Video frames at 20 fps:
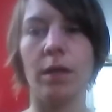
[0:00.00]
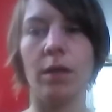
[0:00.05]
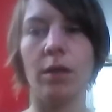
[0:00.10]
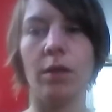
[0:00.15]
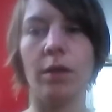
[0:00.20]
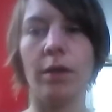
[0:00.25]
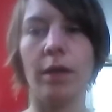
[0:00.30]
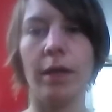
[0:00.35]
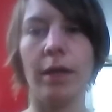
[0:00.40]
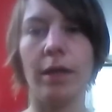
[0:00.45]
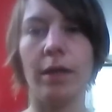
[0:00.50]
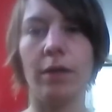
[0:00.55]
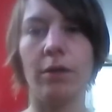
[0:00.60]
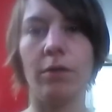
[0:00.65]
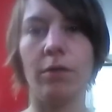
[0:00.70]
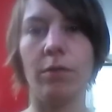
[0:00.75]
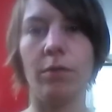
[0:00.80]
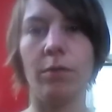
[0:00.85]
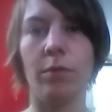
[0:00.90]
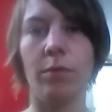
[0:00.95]
looking
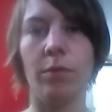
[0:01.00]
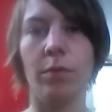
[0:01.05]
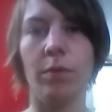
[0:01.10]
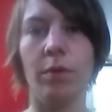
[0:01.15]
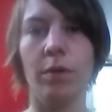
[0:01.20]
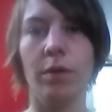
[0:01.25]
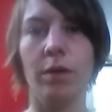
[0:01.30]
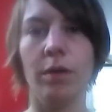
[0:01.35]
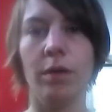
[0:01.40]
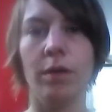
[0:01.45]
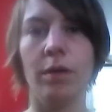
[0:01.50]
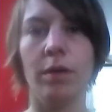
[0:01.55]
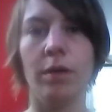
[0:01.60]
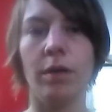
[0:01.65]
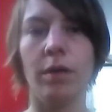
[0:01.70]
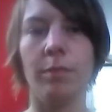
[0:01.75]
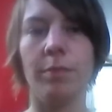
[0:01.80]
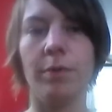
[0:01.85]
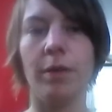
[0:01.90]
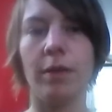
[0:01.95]
into
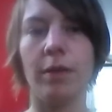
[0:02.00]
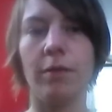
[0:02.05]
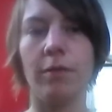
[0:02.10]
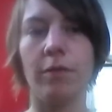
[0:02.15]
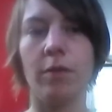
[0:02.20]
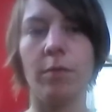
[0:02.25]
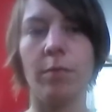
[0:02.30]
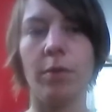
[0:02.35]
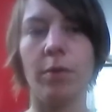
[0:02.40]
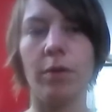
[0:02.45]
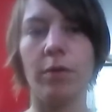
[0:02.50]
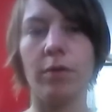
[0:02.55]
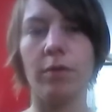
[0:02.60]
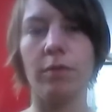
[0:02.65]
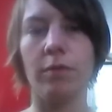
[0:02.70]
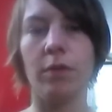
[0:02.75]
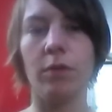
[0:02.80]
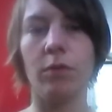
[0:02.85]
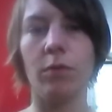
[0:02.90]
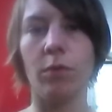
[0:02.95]
obsessive
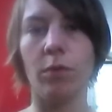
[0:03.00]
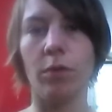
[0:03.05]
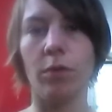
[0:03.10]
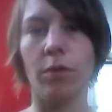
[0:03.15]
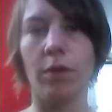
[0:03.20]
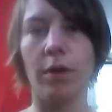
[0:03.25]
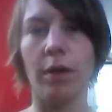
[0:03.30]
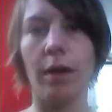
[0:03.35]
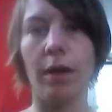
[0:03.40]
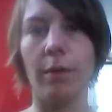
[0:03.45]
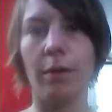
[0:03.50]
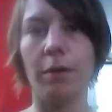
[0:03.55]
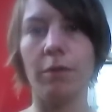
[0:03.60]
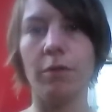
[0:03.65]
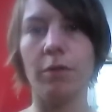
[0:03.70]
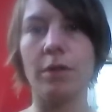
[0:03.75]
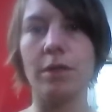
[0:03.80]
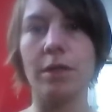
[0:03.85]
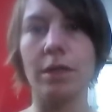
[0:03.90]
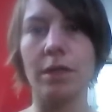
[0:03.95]
compulsive disorder and
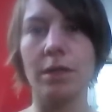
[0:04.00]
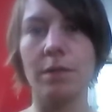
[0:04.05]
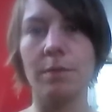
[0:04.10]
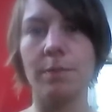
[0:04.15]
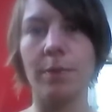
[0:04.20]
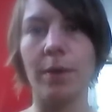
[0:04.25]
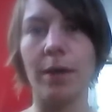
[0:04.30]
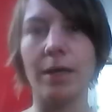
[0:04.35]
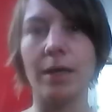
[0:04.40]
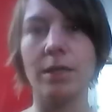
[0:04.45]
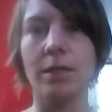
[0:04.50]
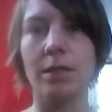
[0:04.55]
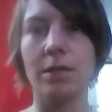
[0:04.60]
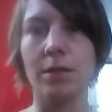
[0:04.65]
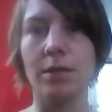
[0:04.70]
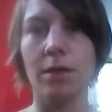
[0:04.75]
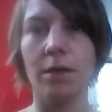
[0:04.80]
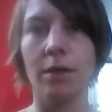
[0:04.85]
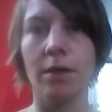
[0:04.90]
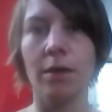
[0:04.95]
however it's
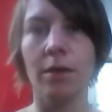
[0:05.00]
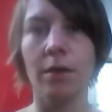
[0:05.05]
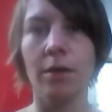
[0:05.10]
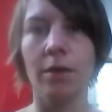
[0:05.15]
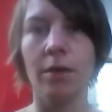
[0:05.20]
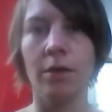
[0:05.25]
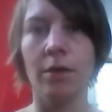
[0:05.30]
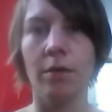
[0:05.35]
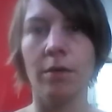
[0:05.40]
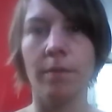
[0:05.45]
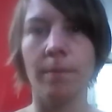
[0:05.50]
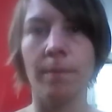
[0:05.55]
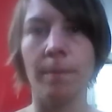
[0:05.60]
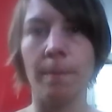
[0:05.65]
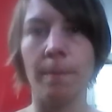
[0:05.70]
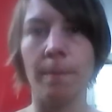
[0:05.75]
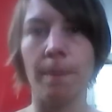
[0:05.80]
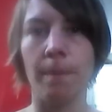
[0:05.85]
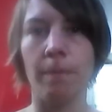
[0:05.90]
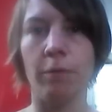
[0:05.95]
expressed.
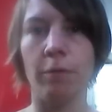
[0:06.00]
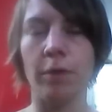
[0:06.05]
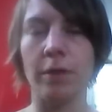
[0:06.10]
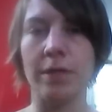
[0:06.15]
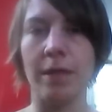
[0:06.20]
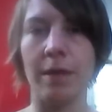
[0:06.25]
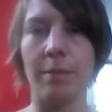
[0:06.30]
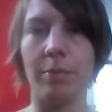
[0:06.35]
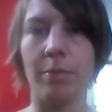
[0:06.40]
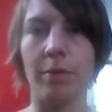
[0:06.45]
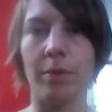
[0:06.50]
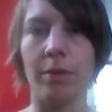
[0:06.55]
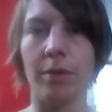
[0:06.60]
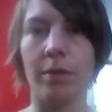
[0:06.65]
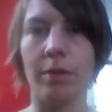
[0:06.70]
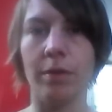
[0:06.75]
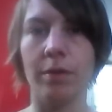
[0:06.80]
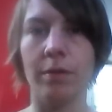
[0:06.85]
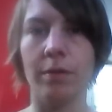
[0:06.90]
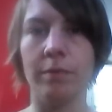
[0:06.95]
For
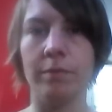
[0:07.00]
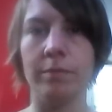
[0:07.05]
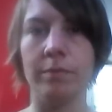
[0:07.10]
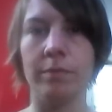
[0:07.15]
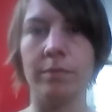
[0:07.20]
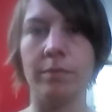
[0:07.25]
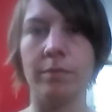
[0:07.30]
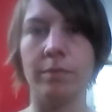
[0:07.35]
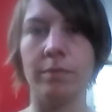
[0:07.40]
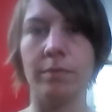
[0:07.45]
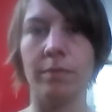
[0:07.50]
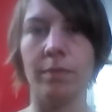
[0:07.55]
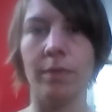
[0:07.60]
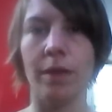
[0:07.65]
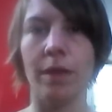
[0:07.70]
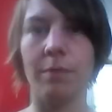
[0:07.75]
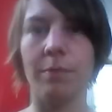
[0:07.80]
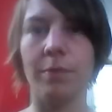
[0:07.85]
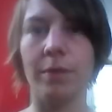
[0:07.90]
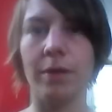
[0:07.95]
example,
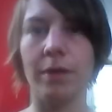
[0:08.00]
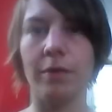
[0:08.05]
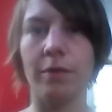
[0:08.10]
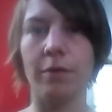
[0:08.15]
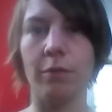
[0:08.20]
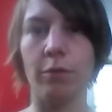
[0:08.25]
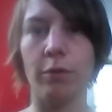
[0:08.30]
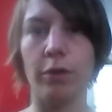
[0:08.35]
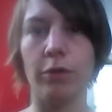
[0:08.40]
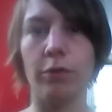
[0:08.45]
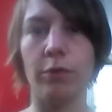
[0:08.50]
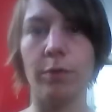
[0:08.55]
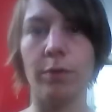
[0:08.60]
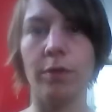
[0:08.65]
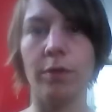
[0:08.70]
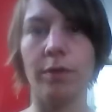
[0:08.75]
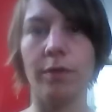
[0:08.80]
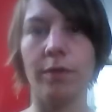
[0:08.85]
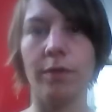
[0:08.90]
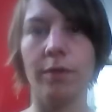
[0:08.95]
obsessive
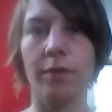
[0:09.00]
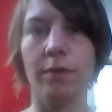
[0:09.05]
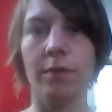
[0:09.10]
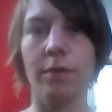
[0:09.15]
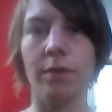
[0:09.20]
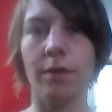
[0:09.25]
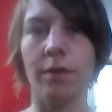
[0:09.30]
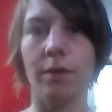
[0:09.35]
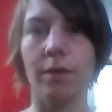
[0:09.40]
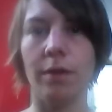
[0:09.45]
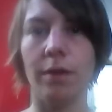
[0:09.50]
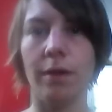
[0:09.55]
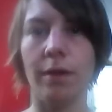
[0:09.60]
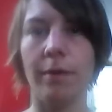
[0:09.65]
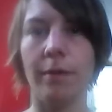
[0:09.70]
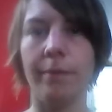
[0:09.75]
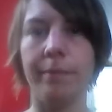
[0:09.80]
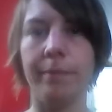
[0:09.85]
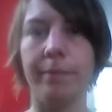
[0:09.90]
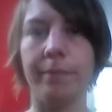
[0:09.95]
rituals,
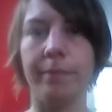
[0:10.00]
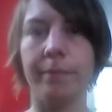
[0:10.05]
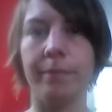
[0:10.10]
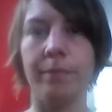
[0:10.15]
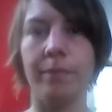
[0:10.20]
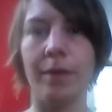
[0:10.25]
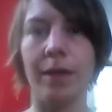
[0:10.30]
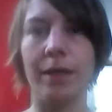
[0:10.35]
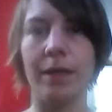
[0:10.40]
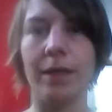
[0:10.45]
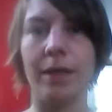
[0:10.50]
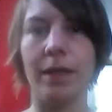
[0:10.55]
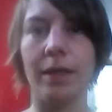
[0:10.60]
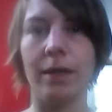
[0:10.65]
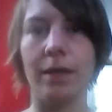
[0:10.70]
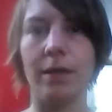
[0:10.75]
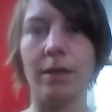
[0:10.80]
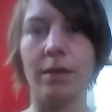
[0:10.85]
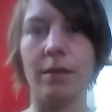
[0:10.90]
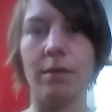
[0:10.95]
and
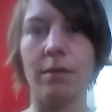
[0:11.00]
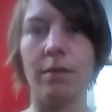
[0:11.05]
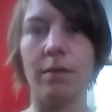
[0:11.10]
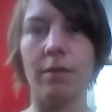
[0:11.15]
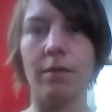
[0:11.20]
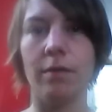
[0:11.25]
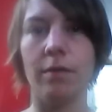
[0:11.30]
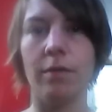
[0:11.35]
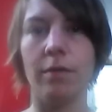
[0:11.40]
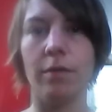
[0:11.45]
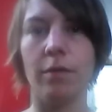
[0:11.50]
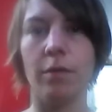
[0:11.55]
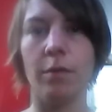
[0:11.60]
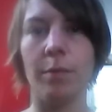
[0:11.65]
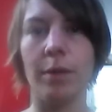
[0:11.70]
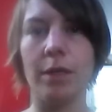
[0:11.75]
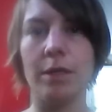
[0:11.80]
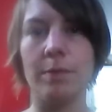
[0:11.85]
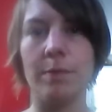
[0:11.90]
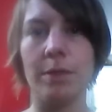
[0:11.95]
then for
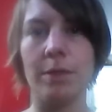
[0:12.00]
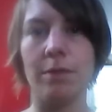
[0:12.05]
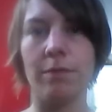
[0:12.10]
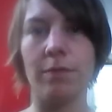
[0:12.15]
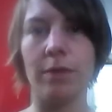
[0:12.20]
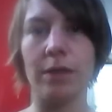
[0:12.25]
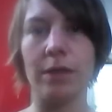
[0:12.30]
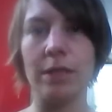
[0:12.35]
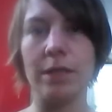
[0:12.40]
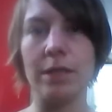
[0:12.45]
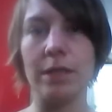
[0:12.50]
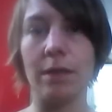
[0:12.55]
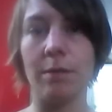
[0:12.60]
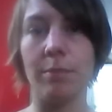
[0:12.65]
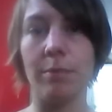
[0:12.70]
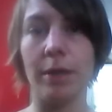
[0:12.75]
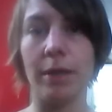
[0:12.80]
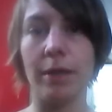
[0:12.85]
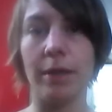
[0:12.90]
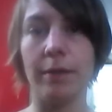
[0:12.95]
me specifically
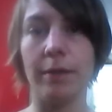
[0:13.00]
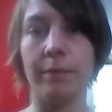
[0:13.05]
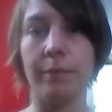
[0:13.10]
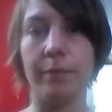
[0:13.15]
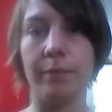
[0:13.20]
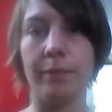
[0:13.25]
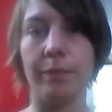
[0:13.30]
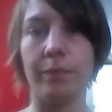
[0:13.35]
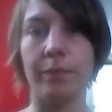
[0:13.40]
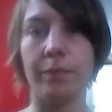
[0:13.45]
skin picking.